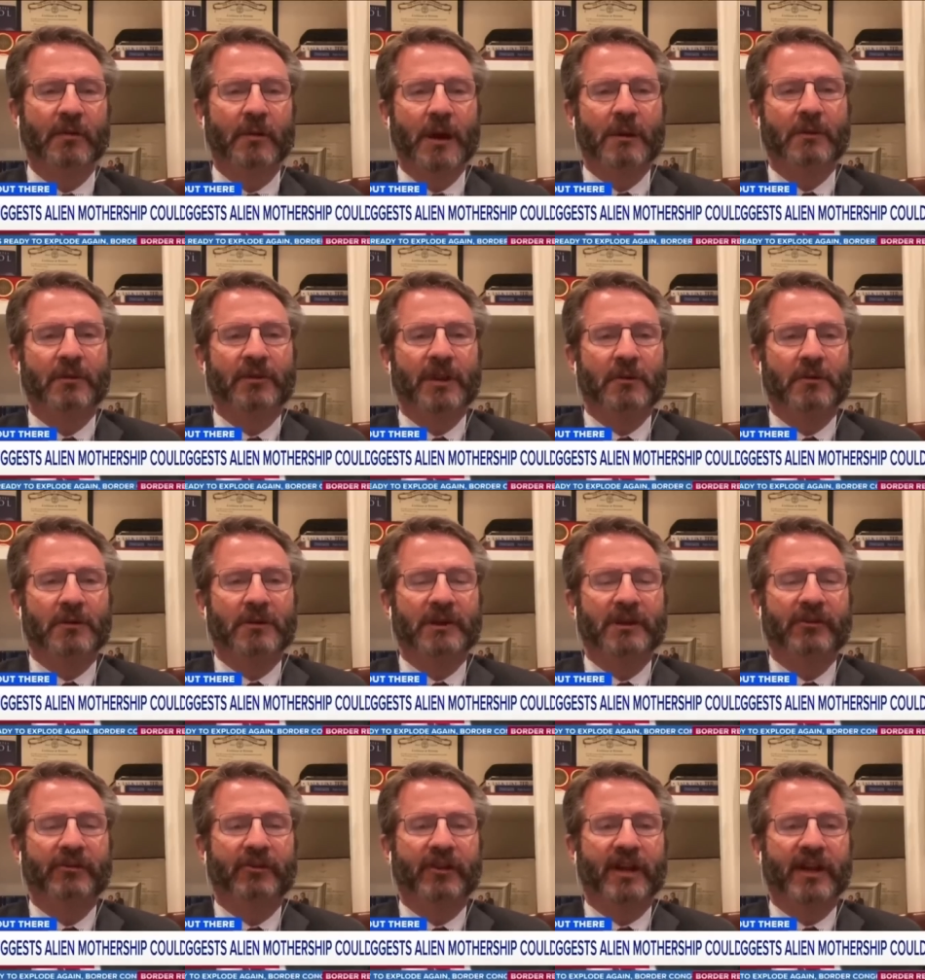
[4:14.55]
Why won't they
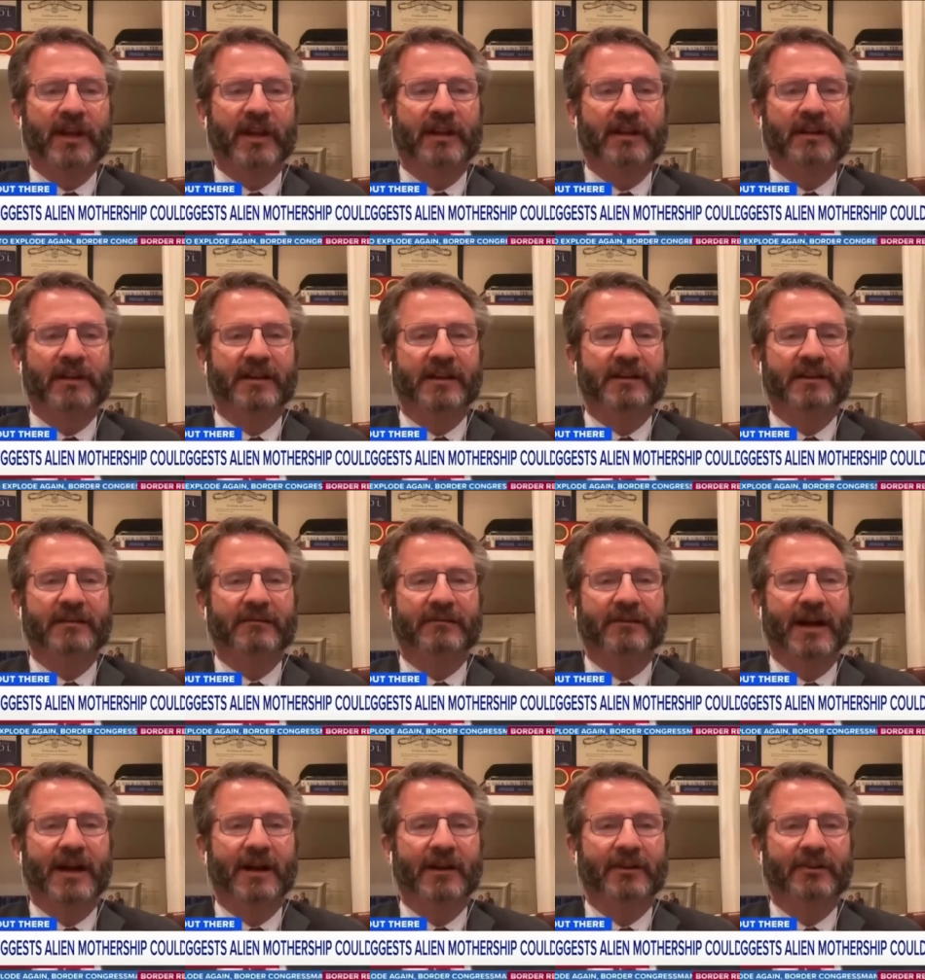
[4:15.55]
release the Kennedy
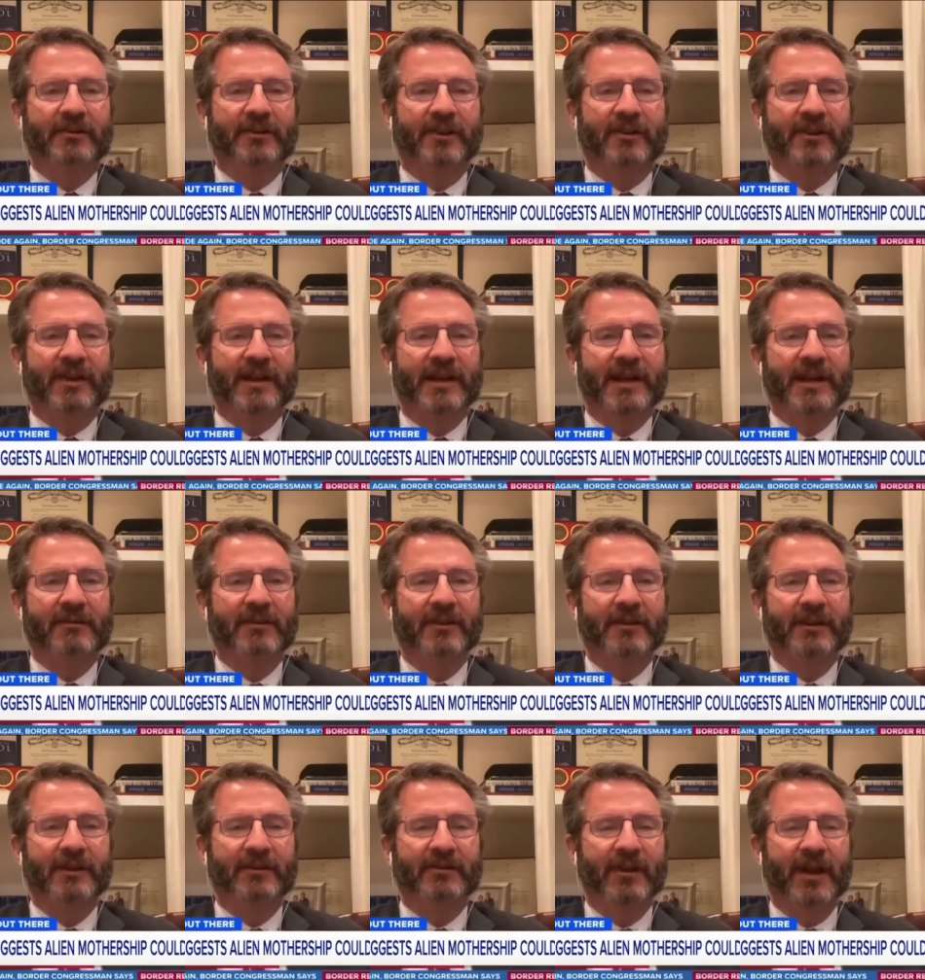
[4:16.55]
files that they have on
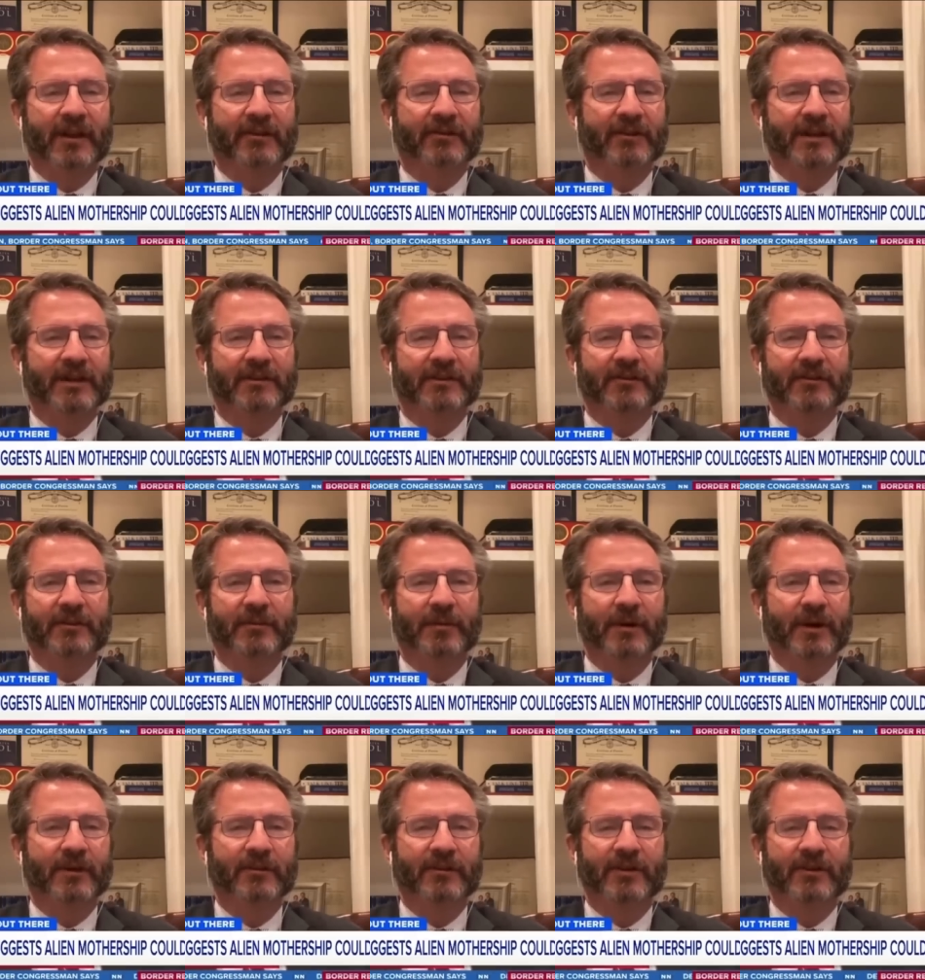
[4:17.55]
the assassination of
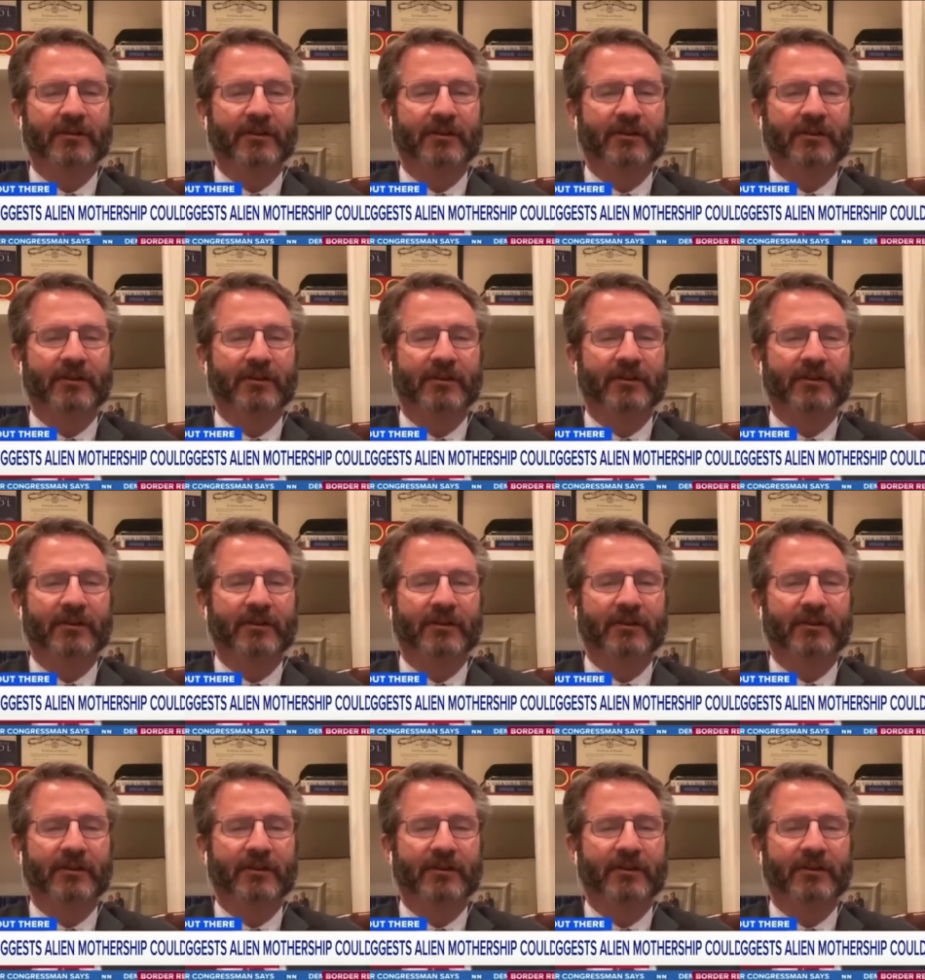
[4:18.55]
President